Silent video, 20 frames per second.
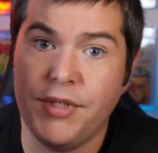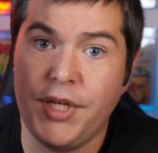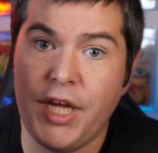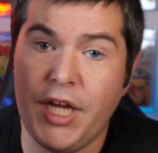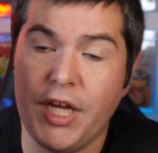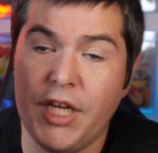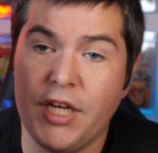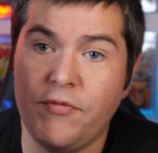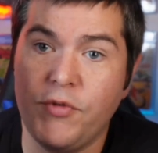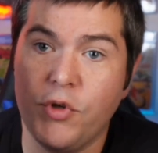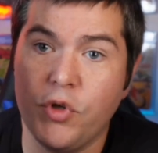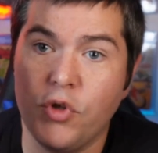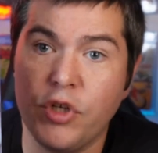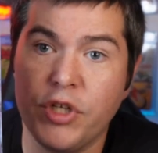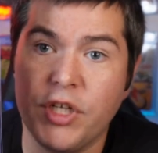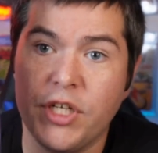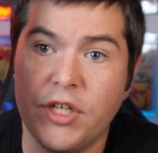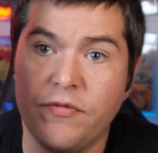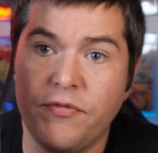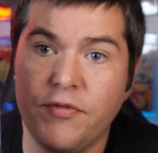and if you're
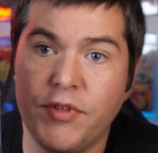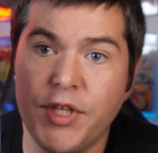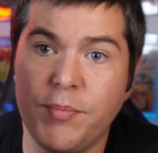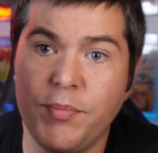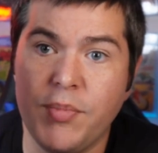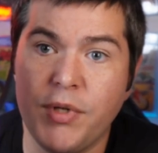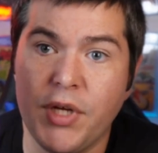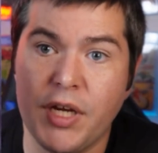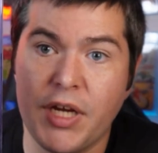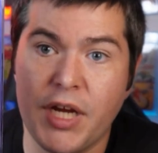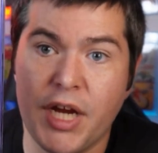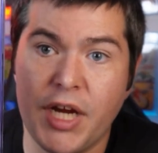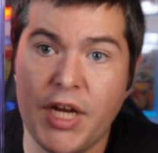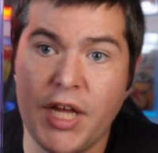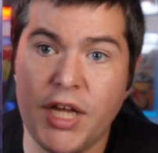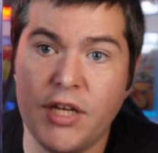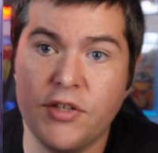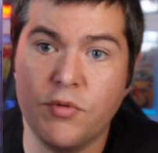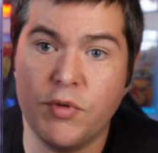looking to flip a 9.8